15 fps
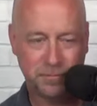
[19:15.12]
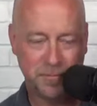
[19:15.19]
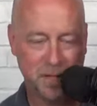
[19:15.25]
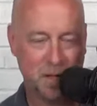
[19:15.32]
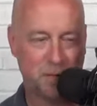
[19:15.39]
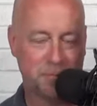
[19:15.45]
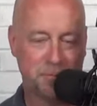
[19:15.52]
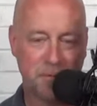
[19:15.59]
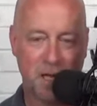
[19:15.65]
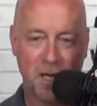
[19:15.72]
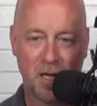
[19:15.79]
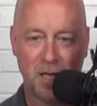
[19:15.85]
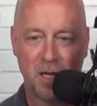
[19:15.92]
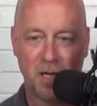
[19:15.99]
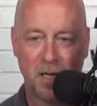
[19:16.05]
So
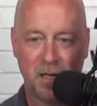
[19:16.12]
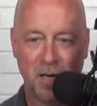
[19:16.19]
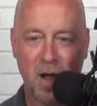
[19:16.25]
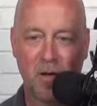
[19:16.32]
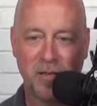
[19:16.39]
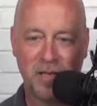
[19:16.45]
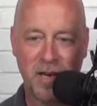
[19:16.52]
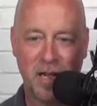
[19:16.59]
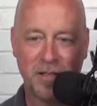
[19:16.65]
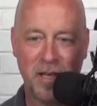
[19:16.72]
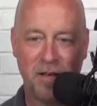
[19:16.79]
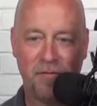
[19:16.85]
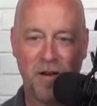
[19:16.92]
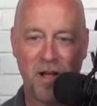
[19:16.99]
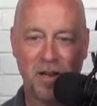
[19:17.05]
no, it's not
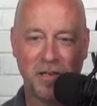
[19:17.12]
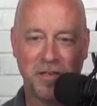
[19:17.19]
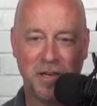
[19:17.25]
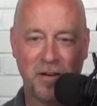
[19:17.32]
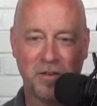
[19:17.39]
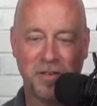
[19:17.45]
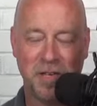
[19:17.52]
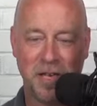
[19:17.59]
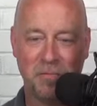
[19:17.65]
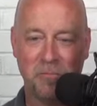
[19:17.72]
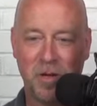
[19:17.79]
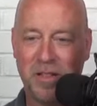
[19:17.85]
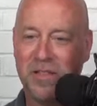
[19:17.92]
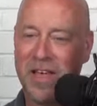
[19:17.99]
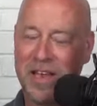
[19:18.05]
that volunteer team,
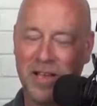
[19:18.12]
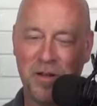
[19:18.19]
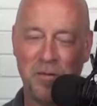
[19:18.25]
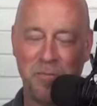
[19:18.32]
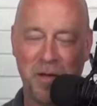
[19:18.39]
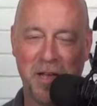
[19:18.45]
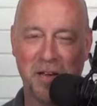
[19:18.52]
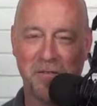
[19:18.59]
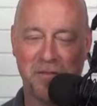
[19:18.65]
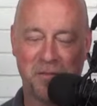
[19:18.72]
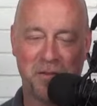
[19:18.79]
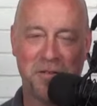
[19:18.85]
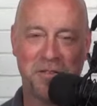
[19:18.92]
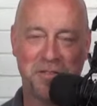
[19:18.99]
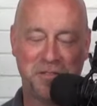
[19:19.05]
but thank you, Ben,
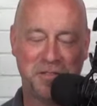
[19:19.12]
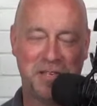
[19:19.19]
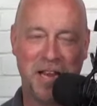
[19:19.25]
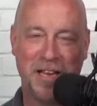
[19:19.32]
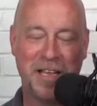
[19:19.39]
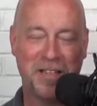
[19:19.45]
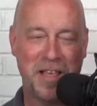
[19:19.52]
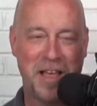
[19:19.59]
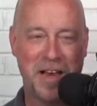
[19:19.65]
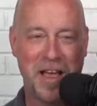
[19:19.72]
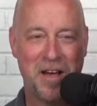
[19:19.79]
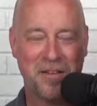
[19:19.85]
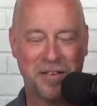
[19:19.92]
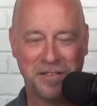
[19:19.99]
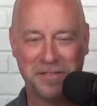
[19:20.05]
for checking that
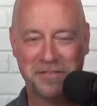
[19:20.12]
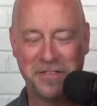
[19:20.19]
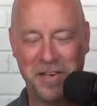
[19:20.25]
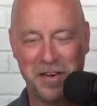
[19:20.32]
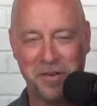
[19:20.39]
out. And